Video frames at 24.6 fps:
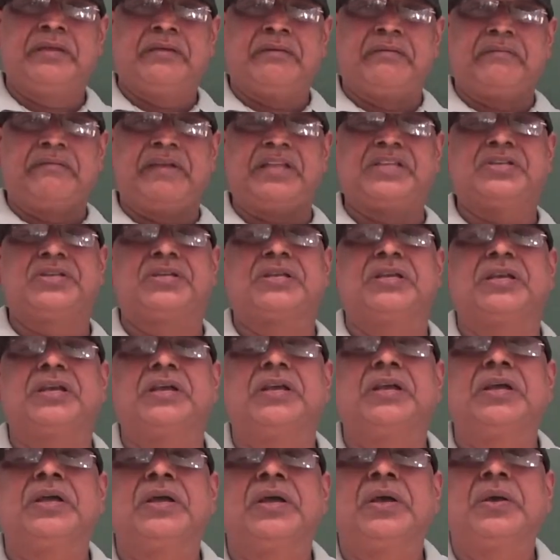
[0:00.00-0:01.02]
which
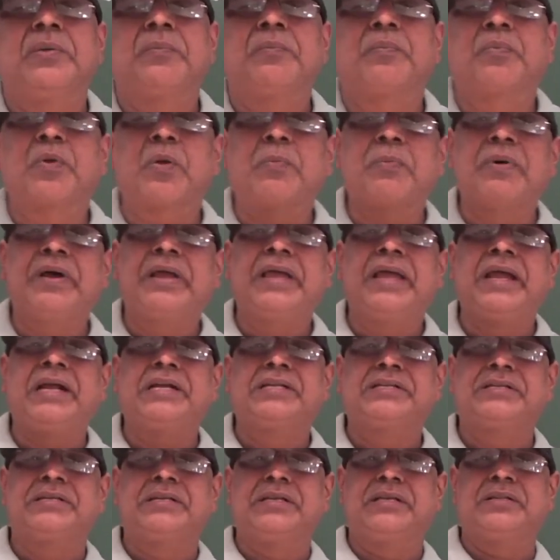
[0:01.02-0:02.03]

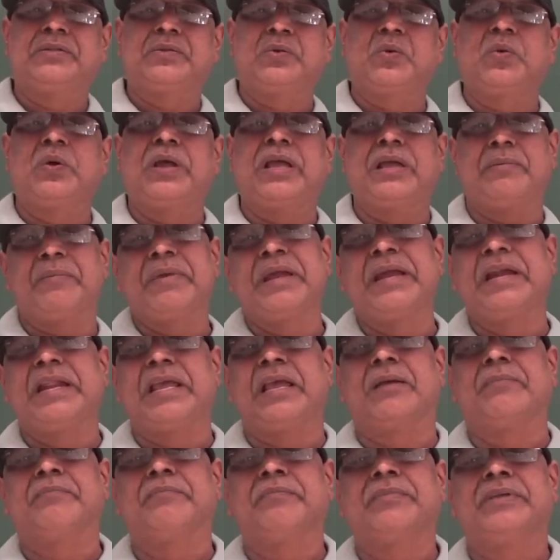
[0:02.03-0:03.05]
propagates through a
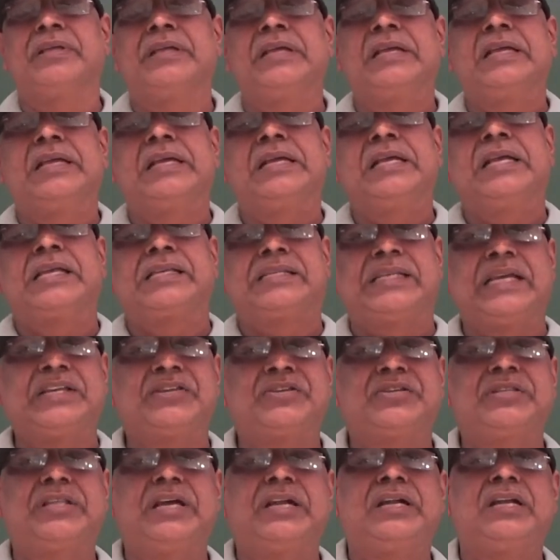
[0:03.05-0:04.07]
medium
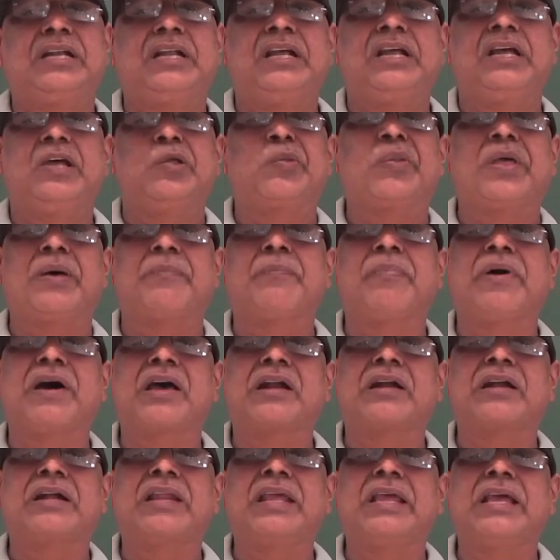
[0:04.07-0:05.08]
such that the
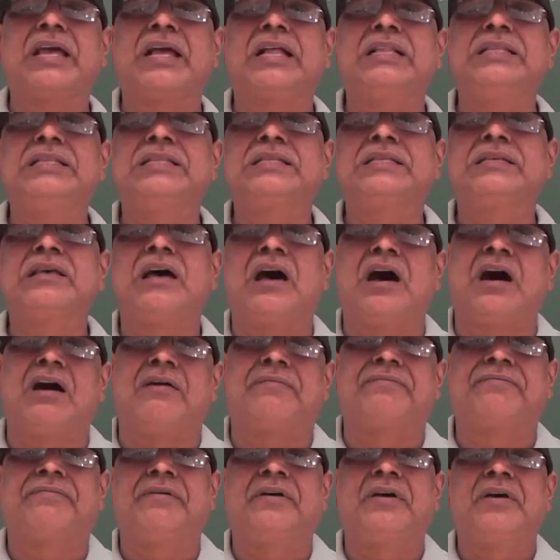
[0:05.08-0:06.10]
particles
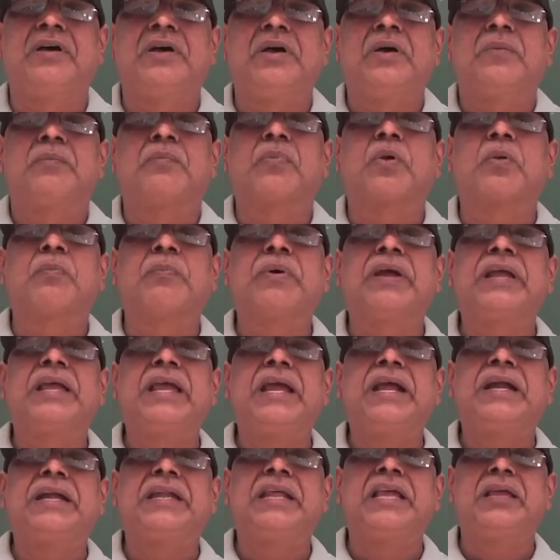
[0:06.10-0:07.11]
of
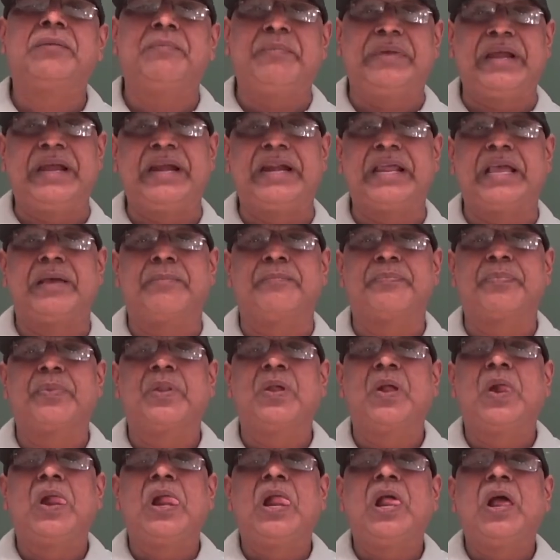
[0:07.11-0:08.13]
propagating medium
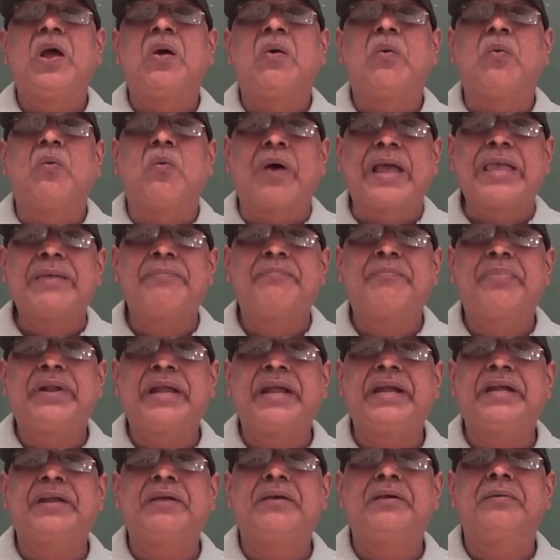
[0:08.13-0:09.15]

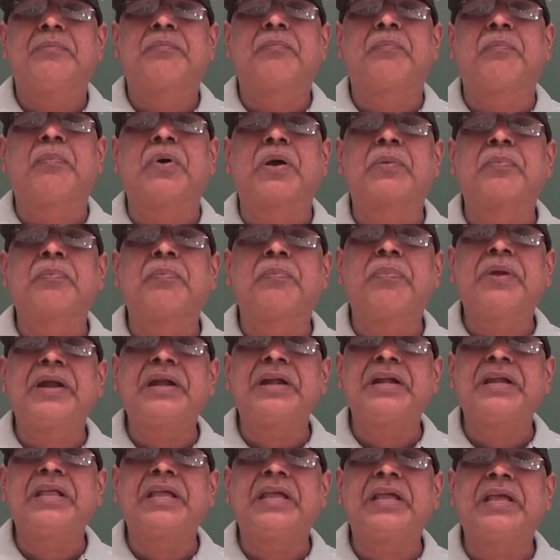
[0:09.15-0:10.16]
vibrate
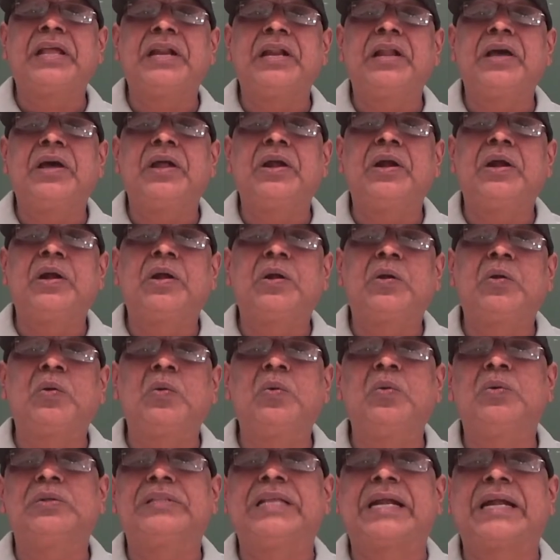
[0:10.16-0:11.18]
perpendicular to
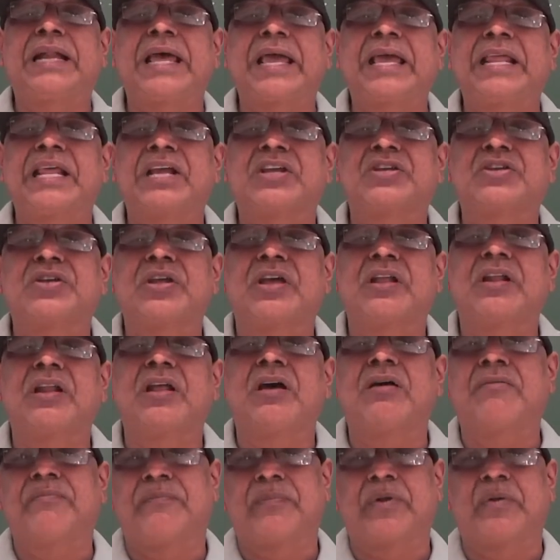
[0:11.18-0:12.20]
the direction
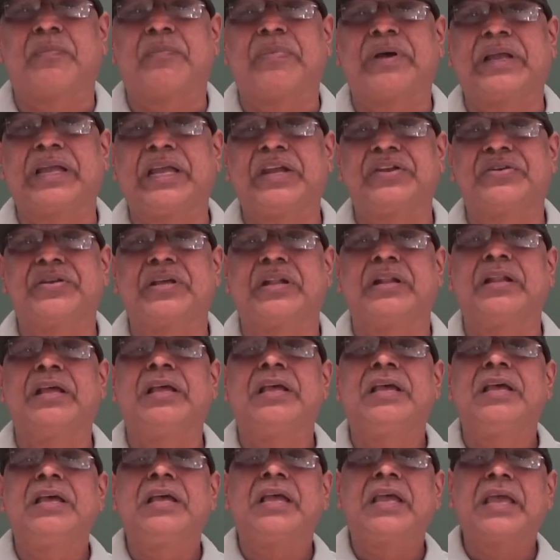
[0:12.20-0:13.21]
of propagation
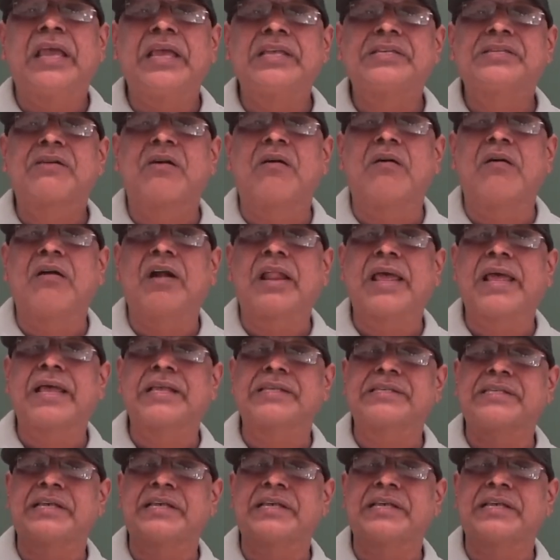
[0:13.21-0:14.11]
is called as